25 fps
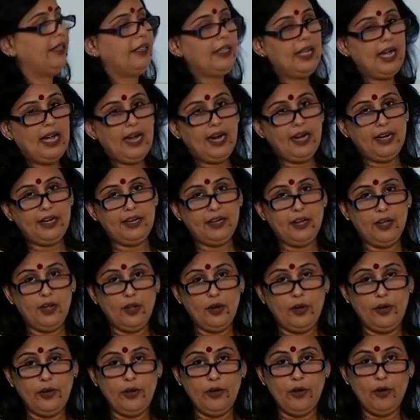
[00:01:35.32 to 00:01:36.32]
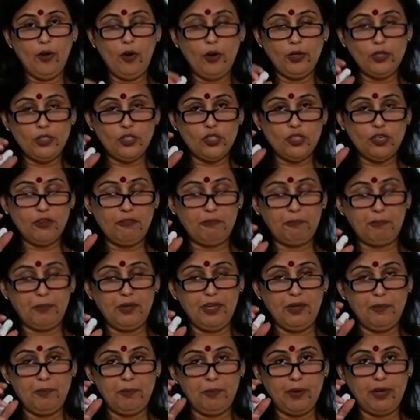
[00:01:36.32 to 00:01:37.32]
that lots of
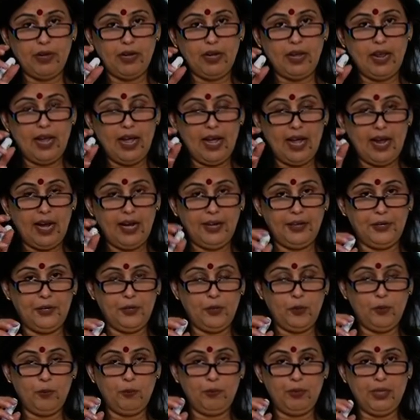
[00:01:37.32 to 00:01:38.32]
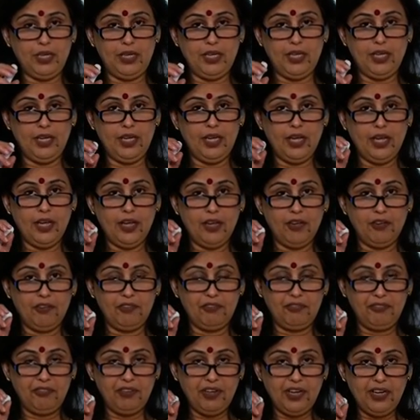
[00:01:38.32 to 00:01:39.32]
people had to be
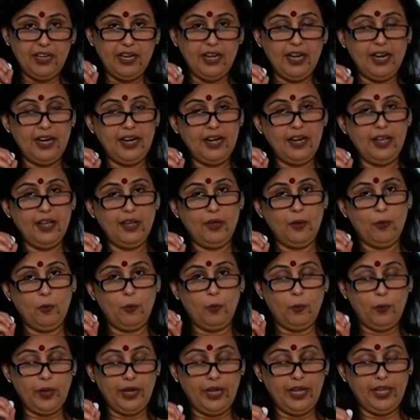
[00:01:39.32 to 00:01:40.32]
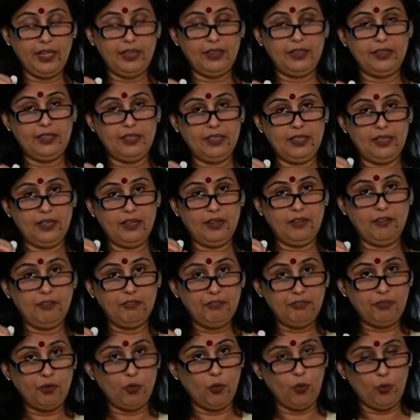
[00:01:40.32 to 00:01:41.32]
feeded with
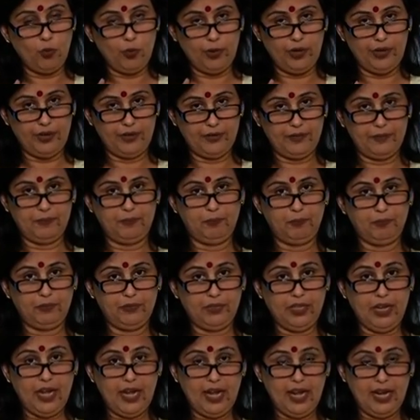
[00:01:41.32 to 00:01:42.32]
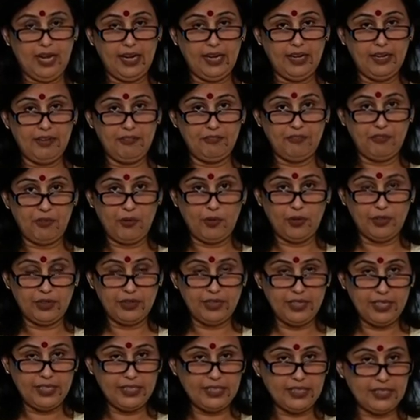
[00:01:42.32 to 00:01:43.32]
food. And for
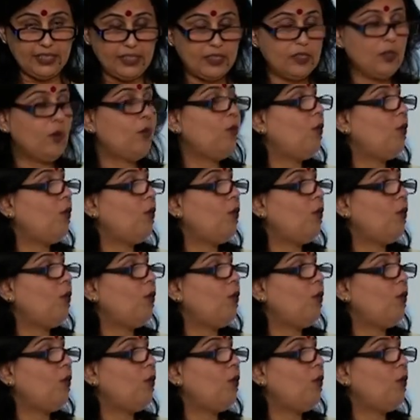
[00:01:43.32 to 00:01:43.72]
this